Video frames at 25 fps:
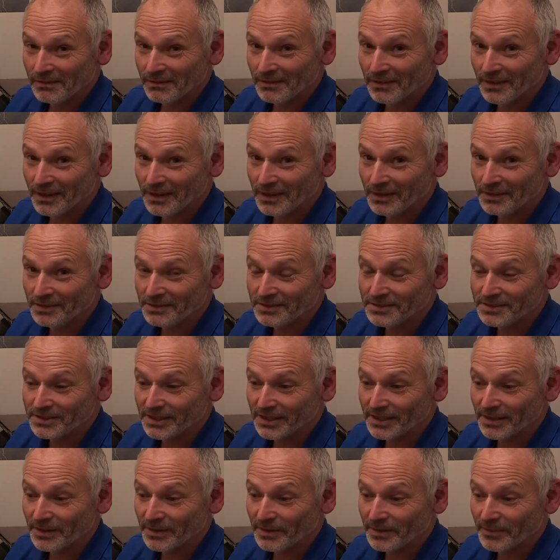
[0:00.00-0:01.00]
And
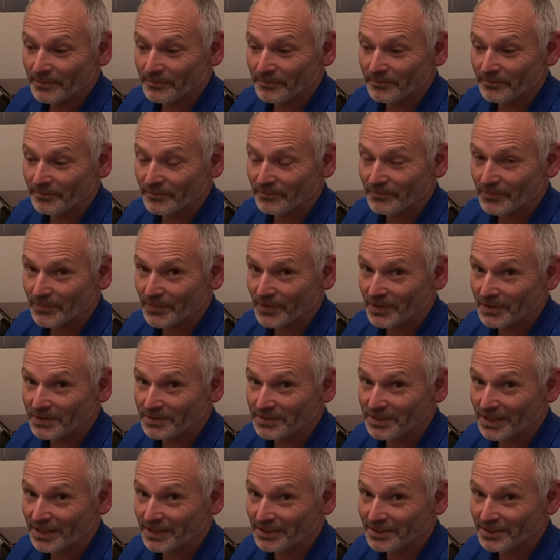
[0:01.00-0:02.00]

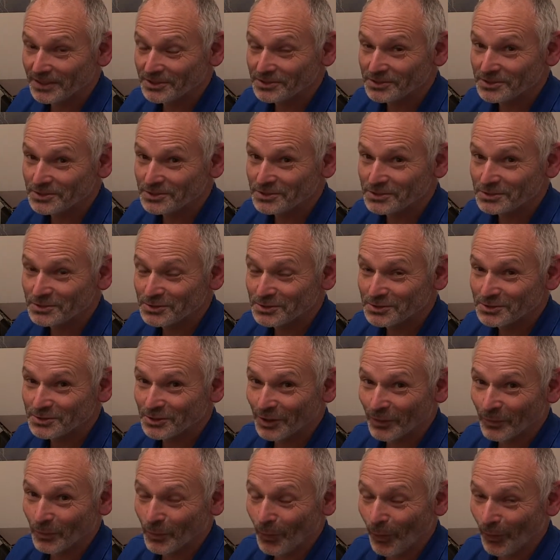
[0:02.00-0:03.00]
yeah, let's
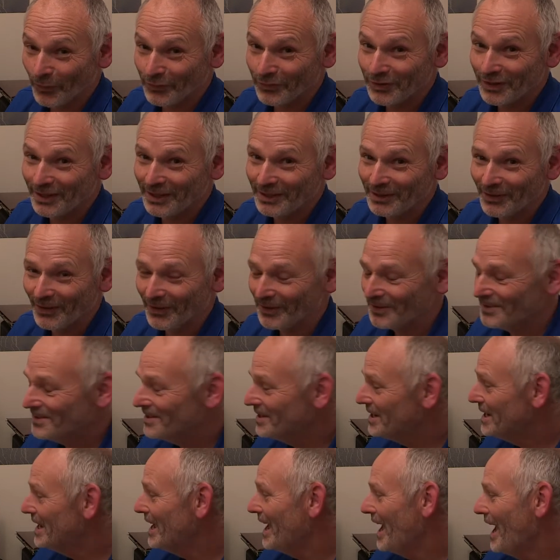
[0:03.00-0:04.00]
stop waffling on
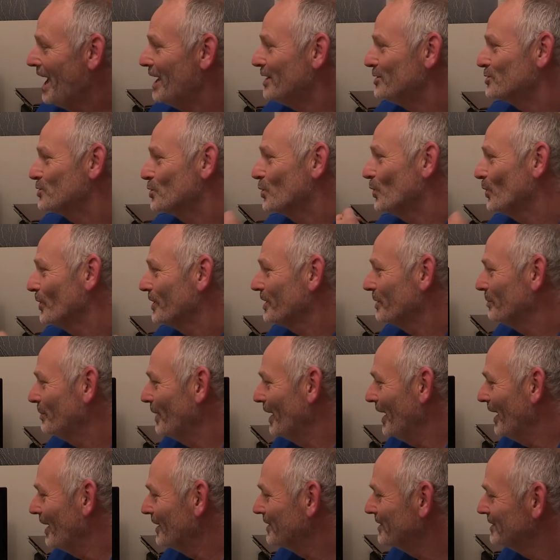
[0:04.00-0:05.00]
and talk
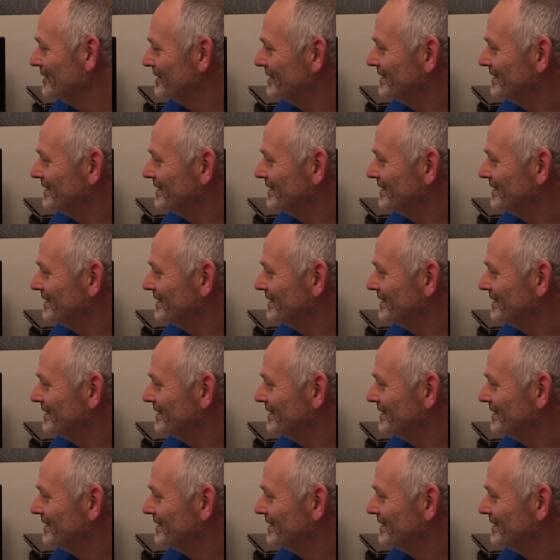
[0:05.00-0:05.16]
about